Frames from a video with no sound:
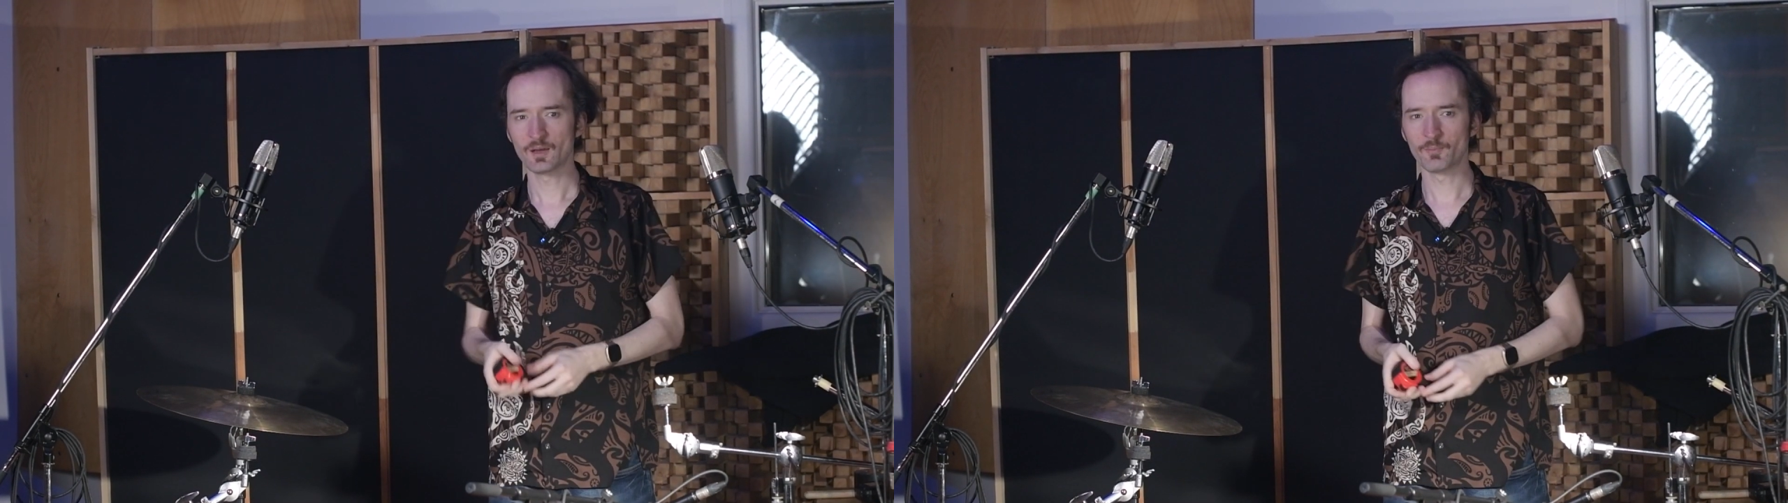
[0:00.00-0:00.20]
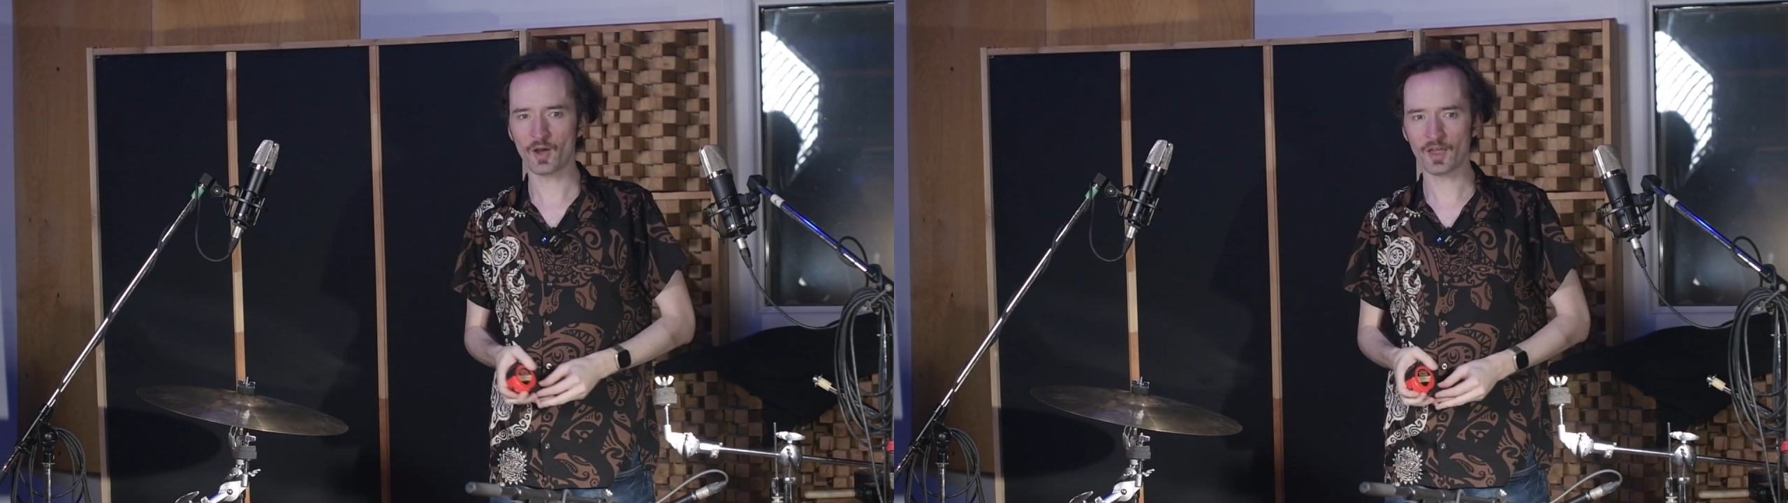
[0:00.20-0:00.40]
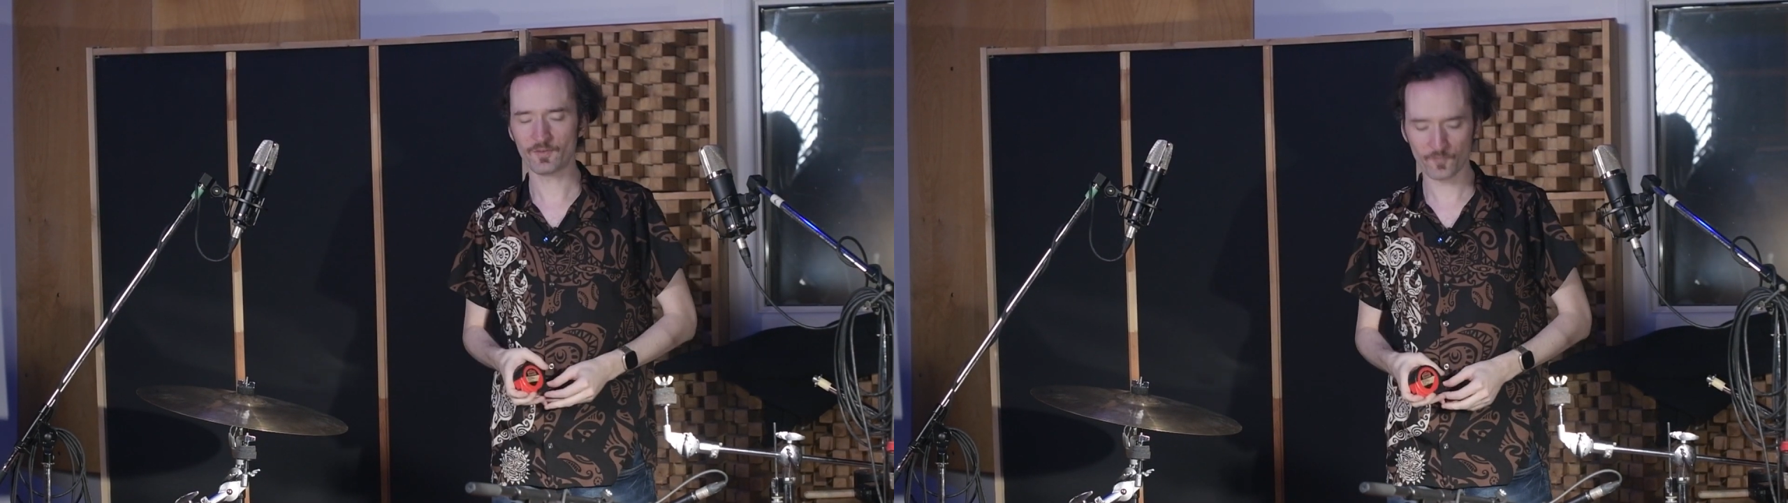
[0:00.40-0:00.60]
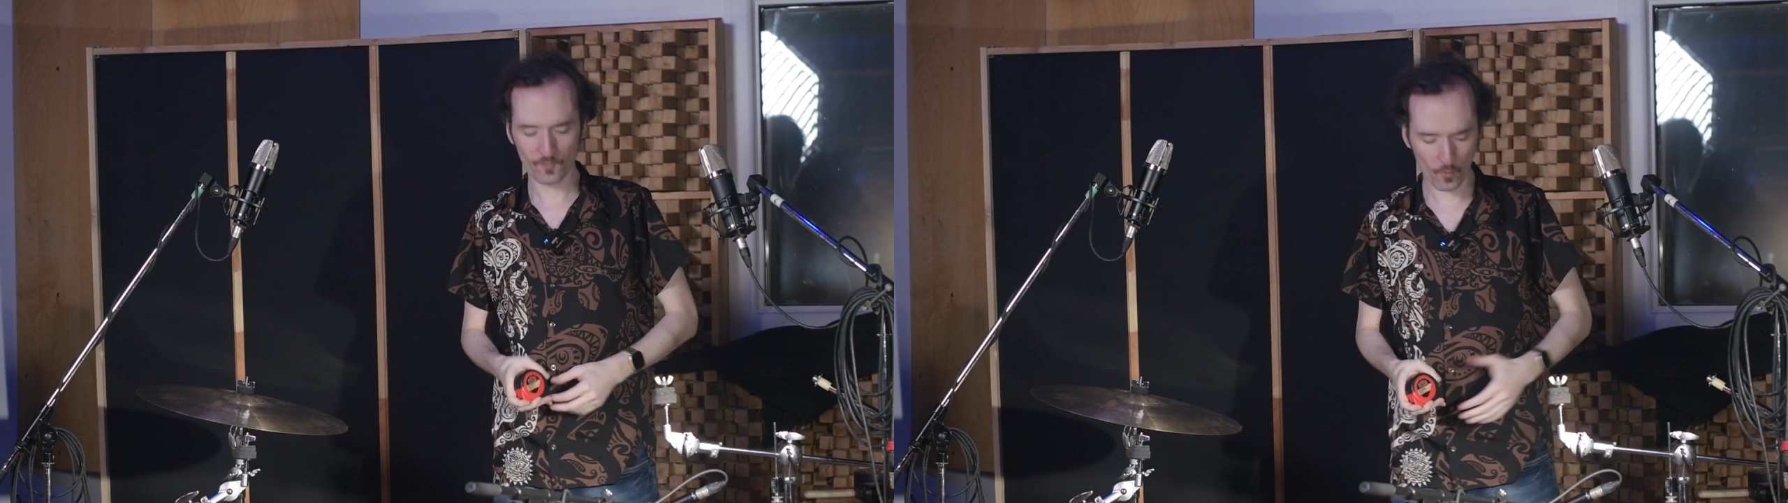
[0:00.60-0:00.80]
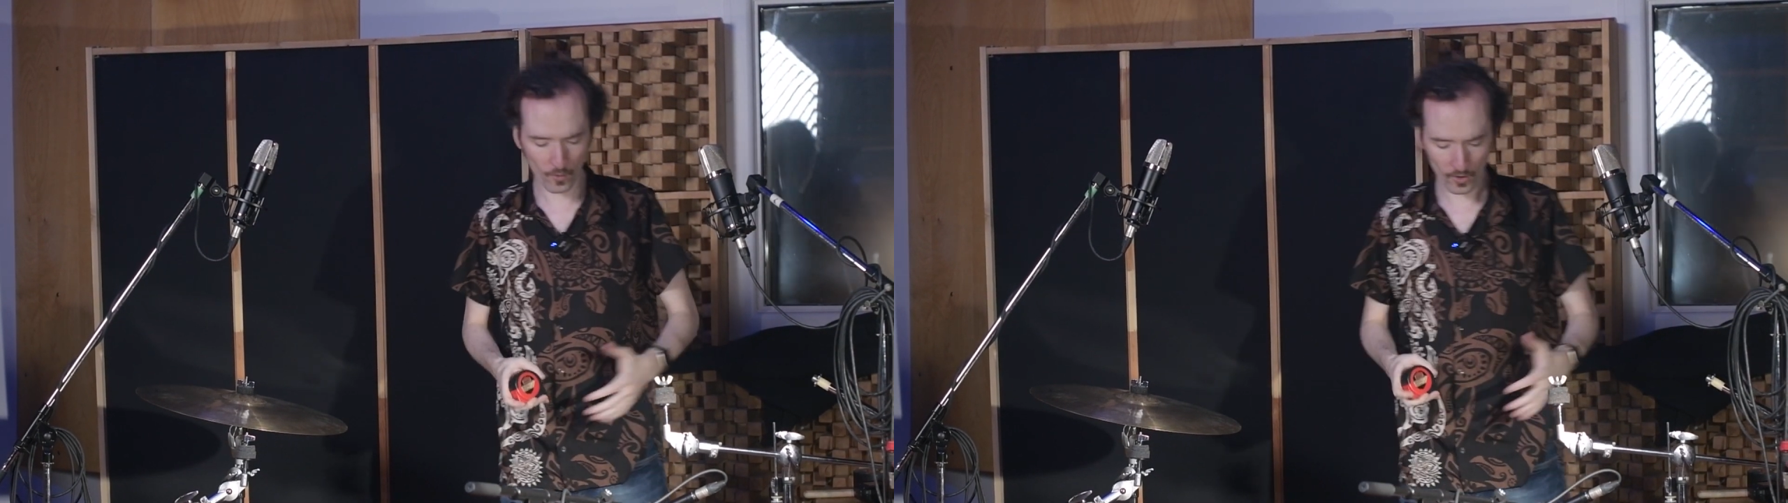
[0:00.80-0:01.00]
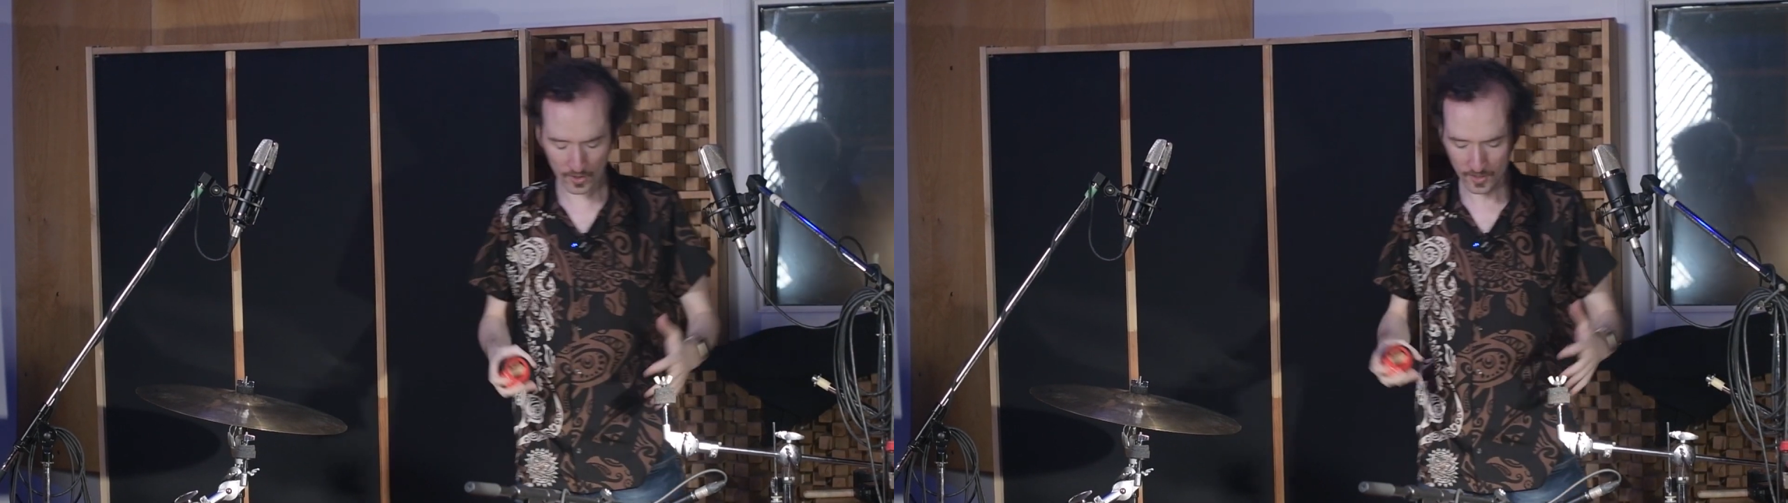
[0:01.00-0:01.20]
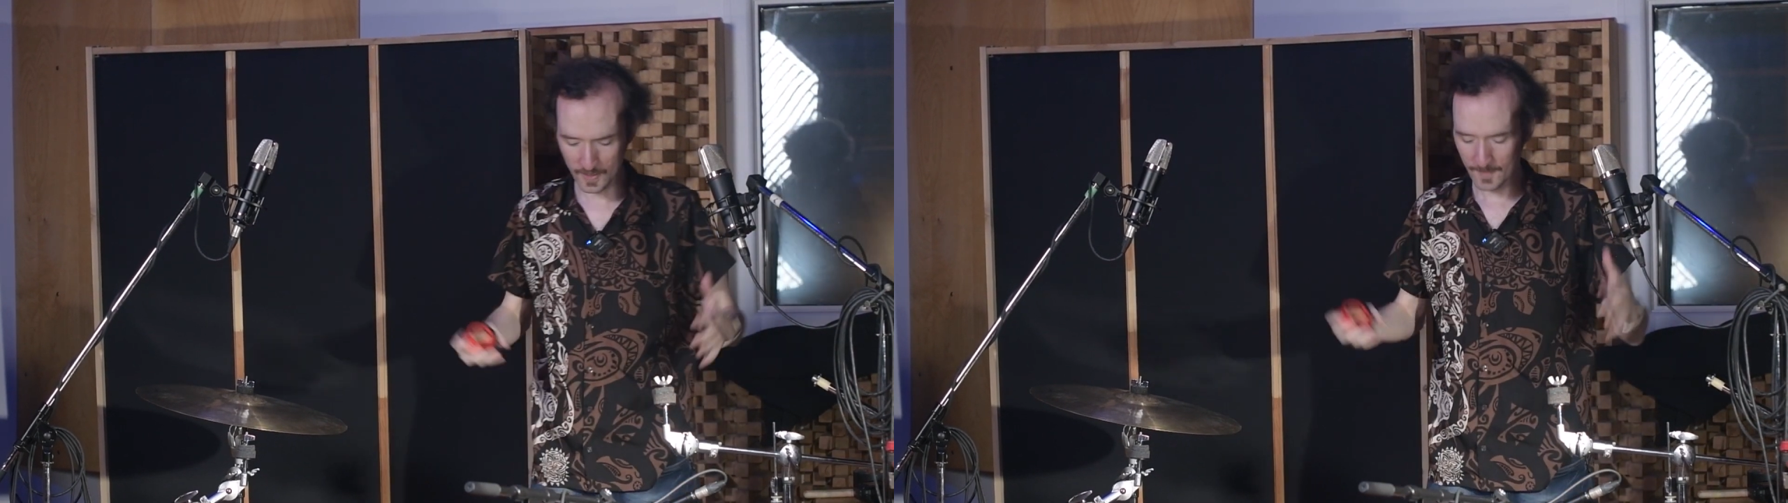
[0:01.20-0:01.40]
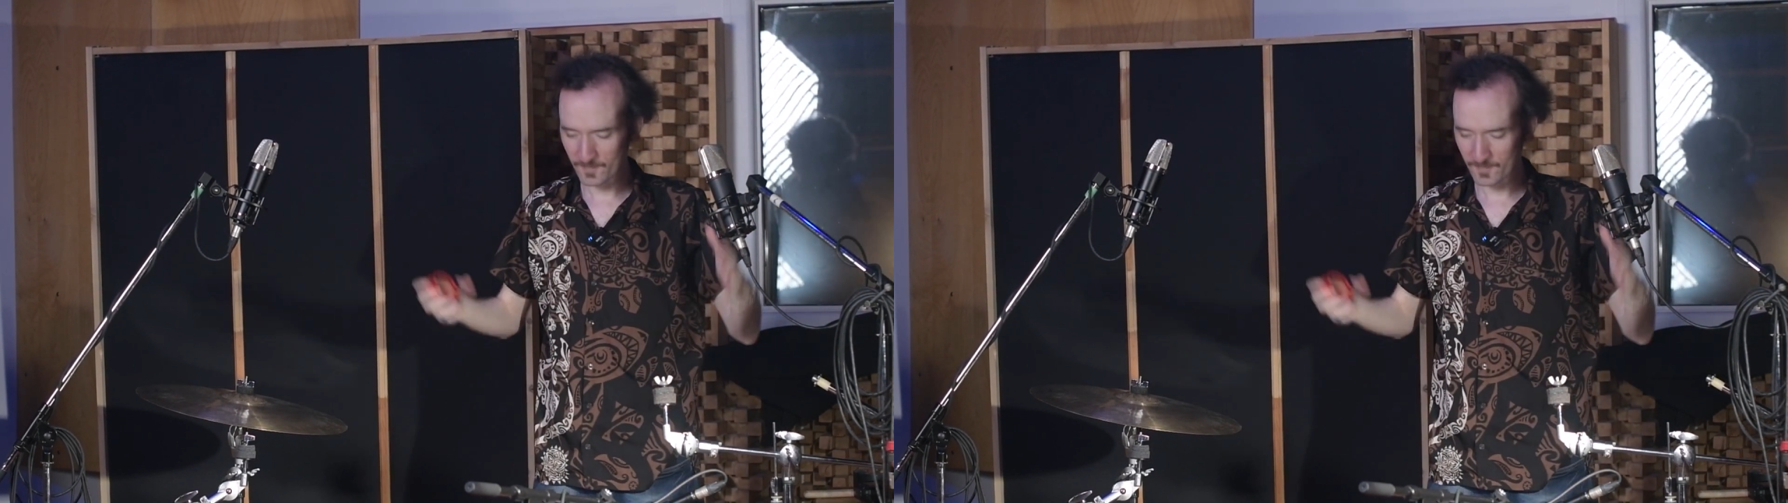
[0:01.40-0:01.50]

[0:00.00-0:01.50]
But for